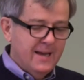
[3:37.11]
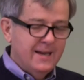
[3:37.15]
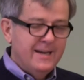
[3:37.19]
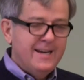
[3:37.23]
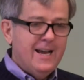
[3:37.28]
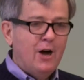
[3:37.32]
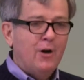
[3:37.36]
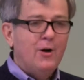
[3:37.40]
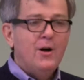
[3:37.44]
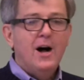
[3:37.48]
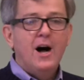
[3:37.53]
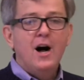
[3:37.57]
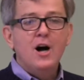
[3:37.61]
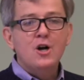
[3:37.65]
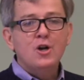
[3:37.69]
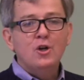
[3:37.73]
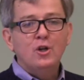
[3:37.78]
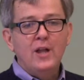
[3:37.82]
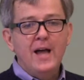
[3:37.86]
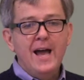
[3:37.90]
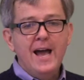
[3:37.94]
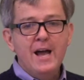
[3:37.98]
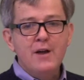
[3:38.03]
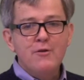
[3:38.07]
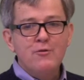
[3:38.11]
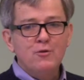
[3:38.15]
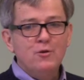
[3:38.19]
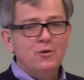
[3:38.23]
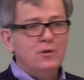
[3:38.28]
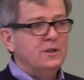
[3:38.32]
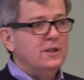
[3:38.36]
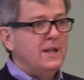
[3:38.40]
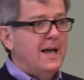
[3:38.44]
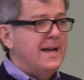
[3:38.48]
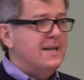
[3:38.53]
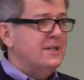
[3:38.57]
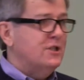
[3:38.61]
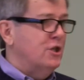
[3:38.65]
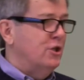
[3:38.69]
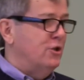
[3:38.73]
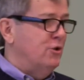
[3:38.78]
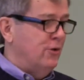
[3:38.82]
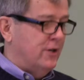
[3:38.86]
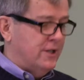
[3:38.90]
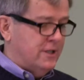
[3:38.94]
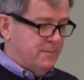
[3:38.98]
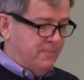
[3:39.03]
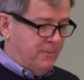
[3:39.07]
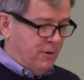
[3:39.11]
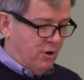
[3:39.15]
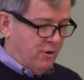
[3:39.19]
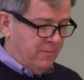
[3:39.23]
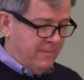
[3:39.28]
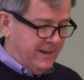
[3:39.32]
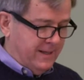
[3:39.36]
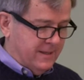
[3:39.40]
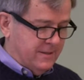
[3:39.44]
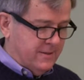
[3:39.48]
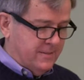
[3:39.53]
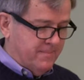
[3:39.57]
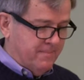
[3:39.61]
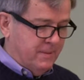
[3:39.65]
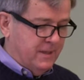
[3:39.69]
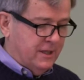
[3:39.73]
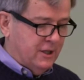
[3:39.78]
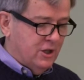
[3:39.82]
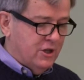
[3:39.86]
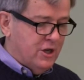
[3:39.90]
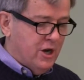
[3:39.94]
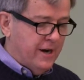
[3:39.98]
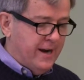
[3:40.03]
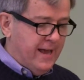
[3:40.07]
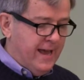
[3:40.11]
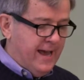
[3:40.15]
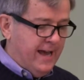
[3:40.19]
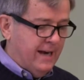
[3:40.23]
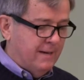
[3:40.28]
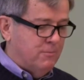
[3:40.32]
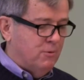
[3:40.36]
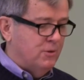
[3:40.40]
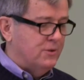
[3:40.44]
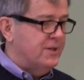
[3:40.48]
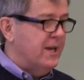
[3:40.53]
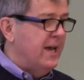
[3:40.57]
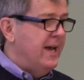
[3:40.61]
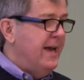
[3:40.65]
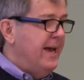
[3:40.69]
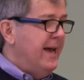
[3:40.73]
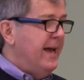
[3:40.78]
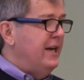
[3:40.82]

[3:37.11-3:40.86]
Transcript: Now, Uncle Andrew likes to do experiments, particularly on animals,